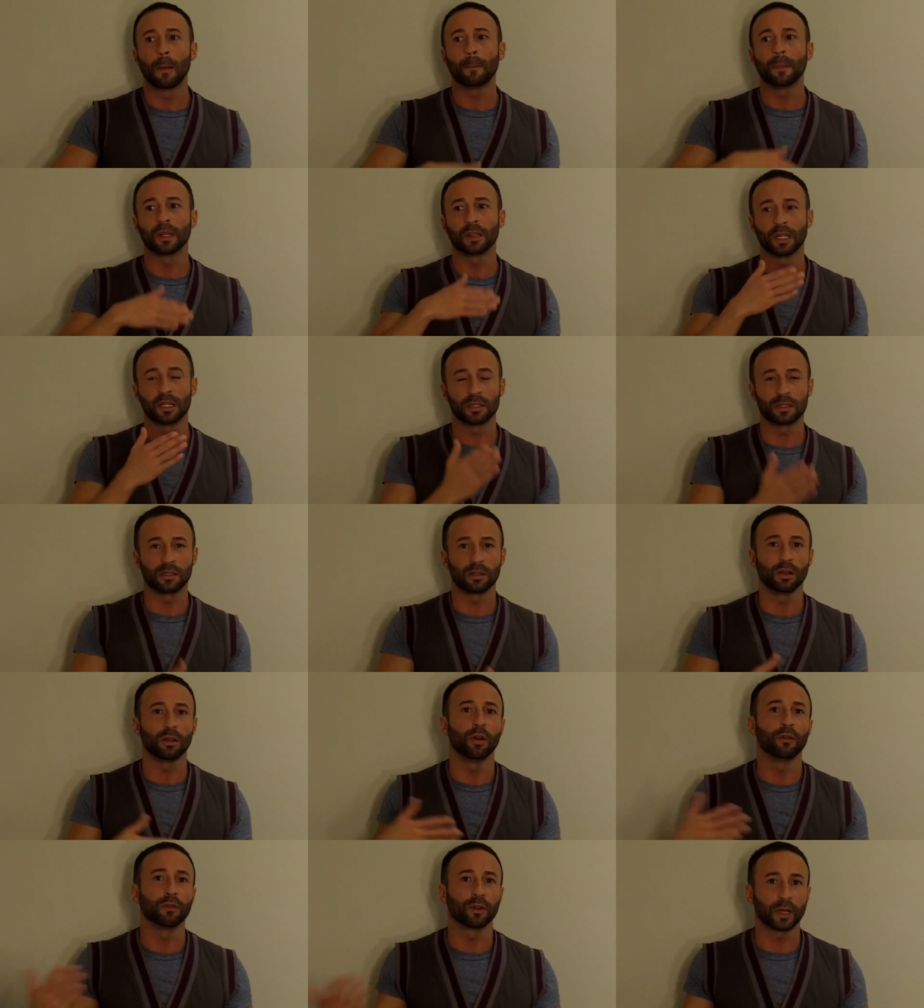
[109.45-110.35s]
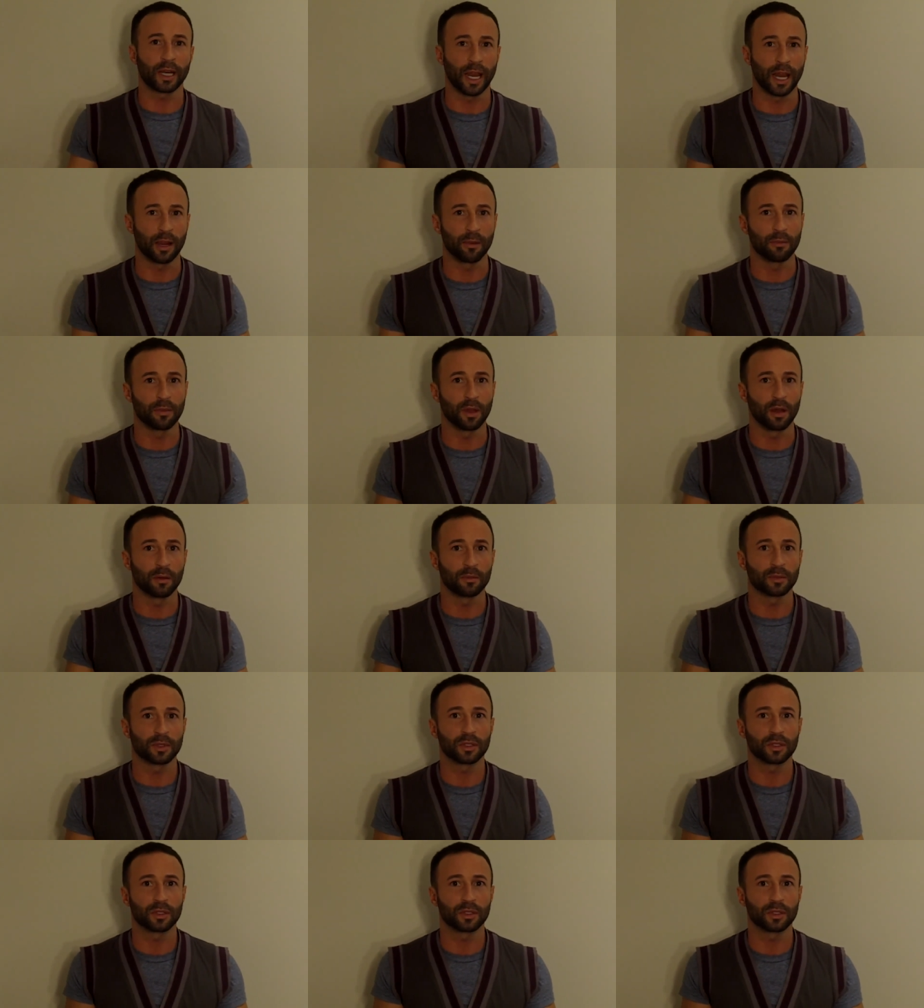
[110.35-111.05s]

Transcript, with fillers: but they still overcame them.